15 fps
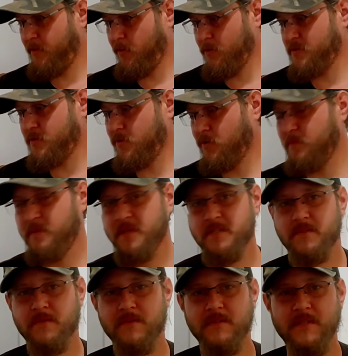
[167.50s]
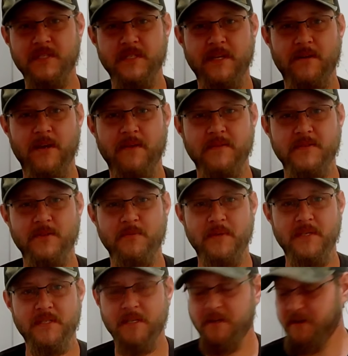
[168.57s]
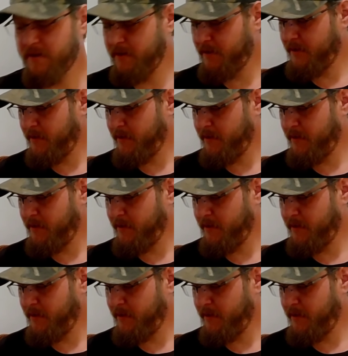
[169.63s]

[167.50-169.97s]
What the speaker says: the old school pistols because they don't have this little piece here.